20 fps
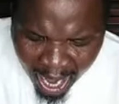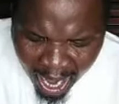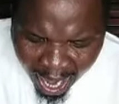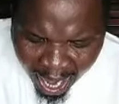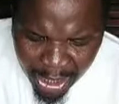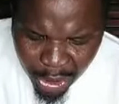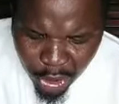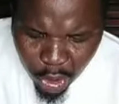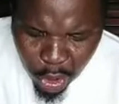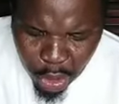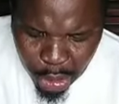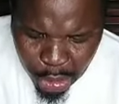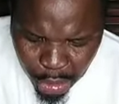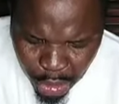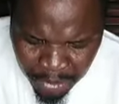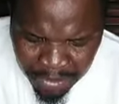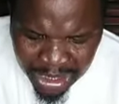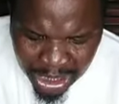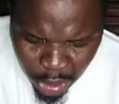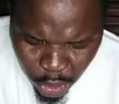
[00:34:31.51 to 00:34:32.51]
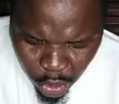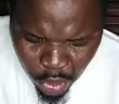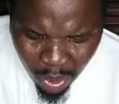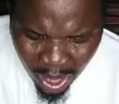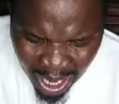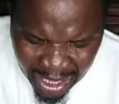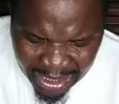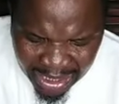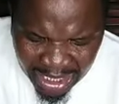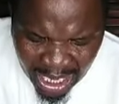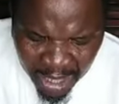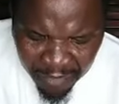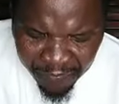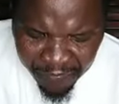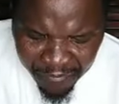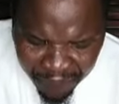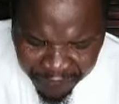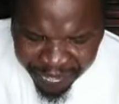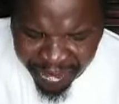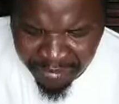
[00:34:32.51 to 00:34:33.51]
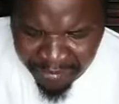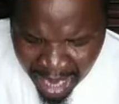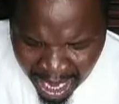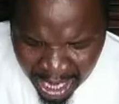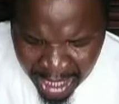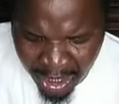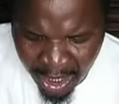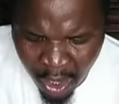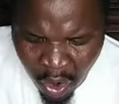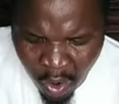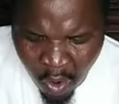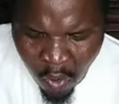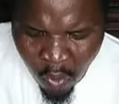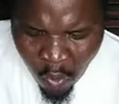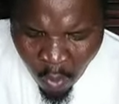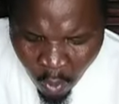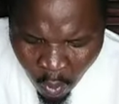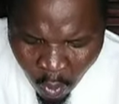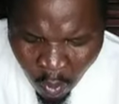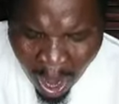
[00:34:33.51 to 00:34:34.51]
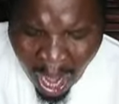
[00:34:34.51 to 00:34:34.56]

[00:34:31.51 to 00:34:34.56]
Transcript: and consumed the 250 men who were